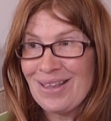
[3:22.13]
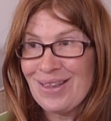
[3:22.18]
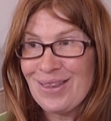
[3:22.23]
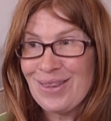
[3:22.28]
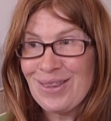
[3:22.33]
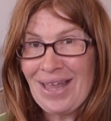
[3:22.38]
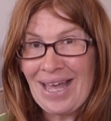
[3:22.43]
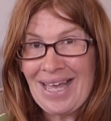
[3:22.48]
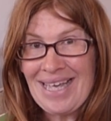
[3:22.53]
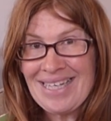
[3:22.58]

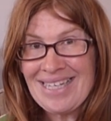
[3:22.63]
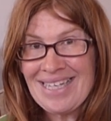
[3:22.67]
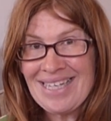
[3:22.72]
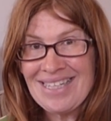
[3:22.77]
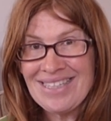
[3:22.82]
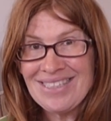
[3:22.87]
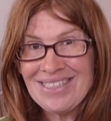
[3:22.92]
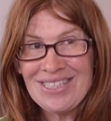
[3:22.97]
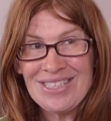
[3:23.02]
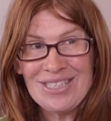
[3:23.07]
They
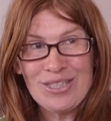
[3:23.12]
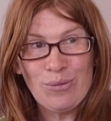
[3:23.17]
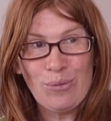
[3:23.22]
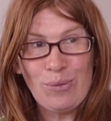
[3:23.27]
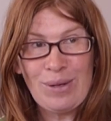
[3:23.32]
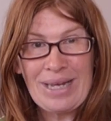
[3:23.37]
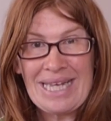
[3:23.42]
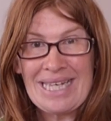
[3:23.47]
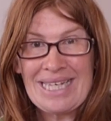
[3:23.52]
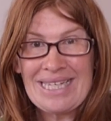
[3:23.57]
can
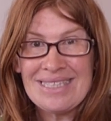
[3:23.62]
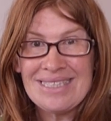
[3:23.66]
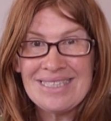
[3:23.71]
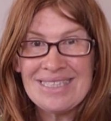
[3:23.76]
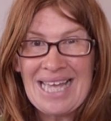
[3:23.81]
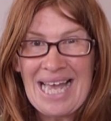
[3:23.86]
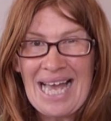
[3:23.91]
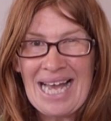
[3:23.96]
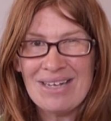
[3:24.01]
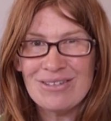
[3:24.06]

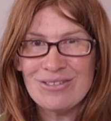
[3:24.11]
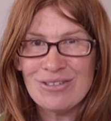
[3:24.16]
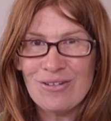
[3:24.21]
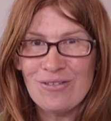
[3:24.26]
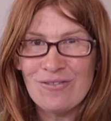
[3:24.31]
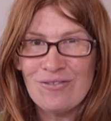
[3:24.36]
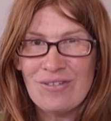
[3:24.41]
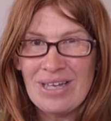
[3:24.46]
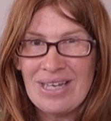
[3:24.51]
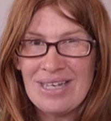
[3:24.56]
squeeze out
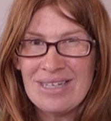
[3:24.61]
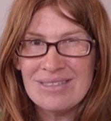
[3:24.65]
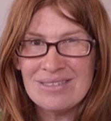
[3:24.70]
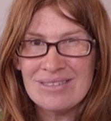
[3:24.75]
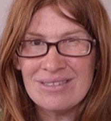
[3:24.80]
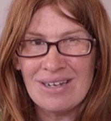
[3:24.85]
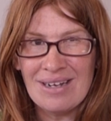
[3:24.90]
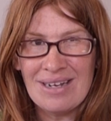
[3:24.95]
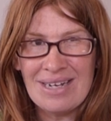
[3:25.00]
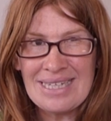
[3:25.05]
of
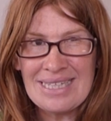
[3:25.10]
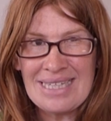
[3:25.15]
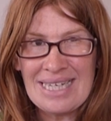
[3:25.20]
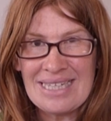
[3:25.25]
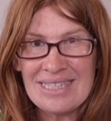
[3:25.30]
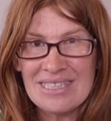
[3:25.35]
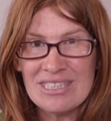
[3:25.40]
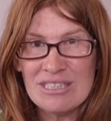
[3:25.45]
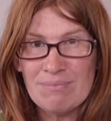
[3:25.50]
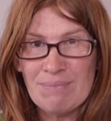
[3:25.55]

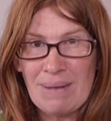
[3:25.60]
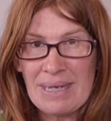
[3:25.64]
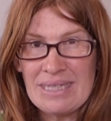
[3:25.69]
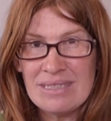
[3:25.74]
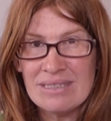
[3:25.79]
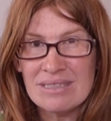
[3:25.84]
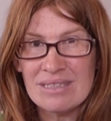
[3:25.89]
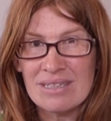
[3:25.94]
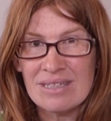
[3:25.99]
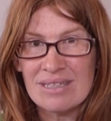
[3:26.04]
tiny
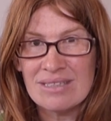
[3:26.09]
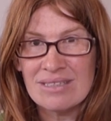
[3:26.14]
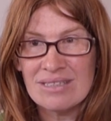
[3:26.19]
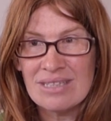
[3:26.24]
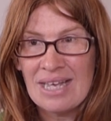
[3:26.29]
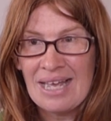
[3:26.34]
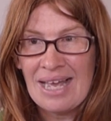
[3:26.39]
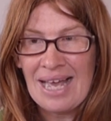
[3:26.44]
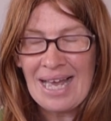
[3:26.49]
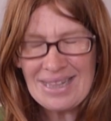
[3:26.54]
spaces,